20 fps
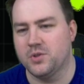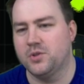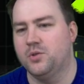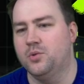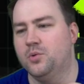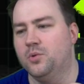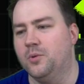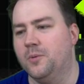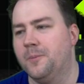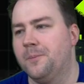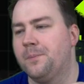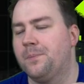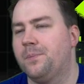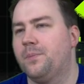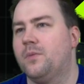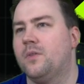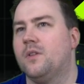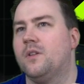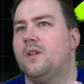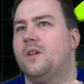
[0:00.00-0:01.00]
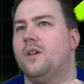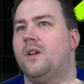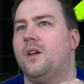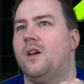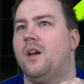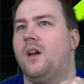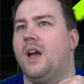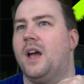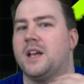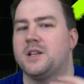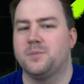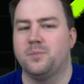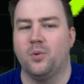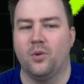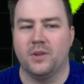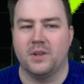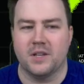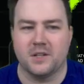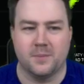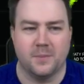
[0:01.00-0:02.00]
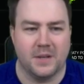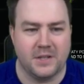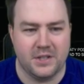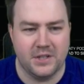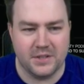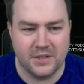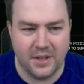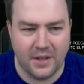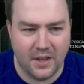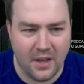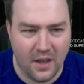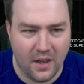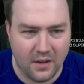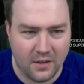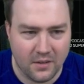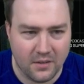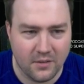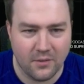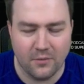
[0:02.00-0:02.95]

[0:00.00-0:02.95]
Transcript: to exploit as much as he can.